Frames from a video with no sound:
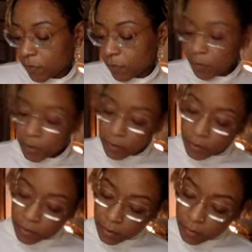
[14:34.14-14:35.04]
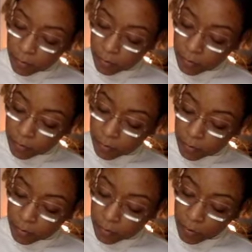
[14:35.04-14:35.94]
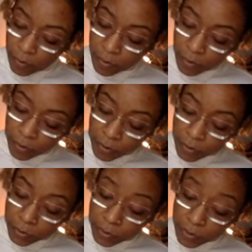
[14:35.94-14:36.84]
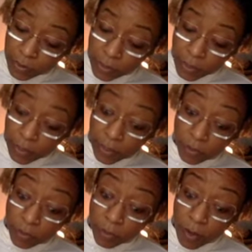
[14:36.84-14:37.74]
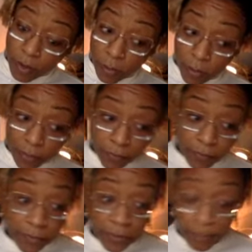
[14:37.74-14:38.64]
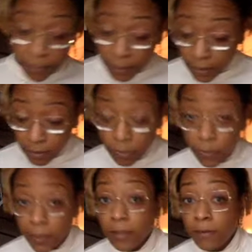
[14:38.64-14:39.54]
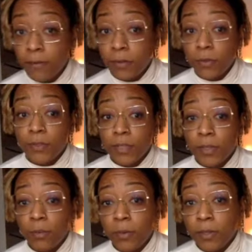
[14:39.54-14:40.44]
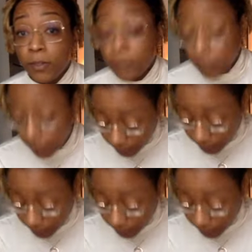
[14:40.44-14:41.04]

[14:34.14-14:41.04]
What is that? Your intuition is telling you to walk away from somebody who ain't loving you the same way that you're loving